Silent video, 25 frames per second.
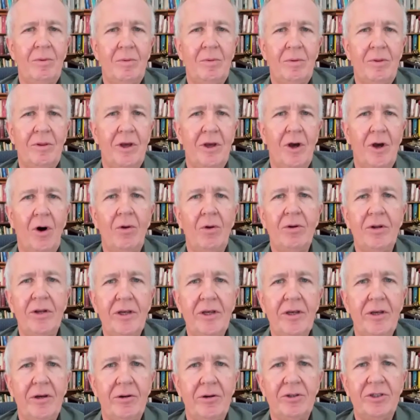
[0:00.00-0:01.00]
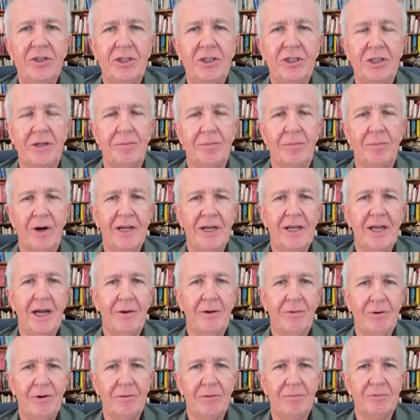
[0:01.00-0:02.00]
the only use is in
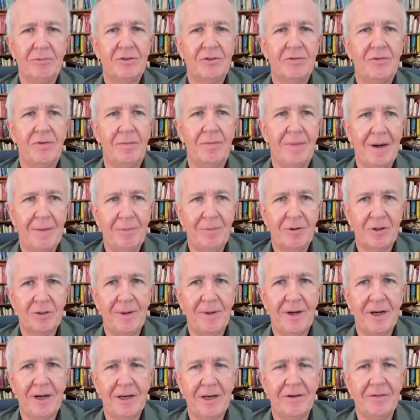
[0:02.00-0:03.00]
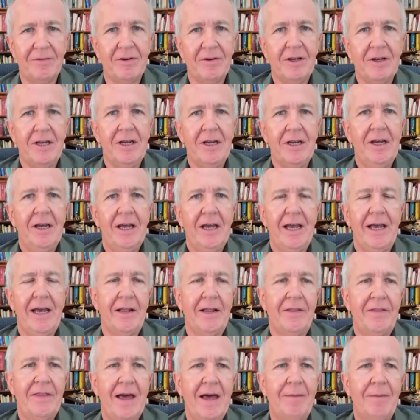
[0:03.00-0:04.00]
breakout rooms from my perspective, and
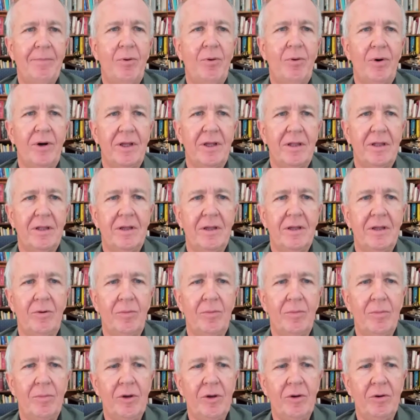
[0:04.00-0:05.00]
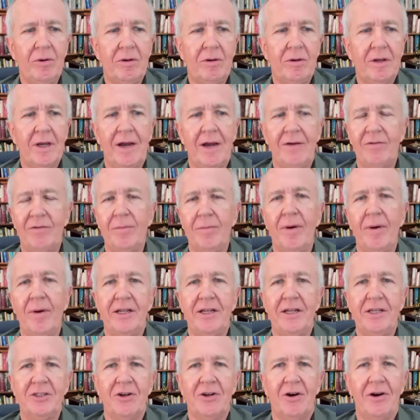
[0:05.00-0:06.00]
at that point you mute
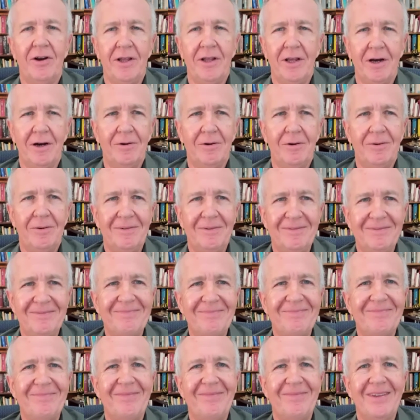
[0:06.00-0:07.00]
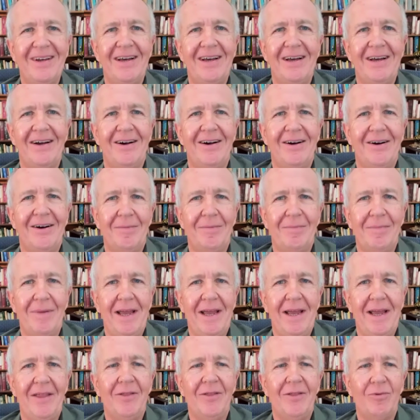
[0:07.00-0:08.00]
everybody's audio
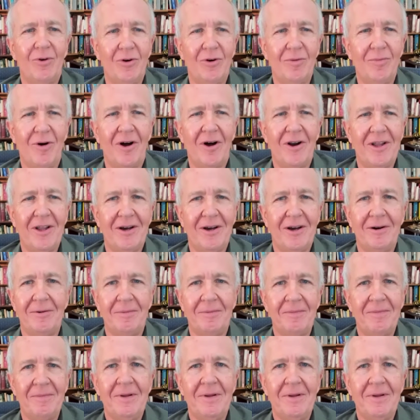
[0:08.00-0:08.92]
and the room audio.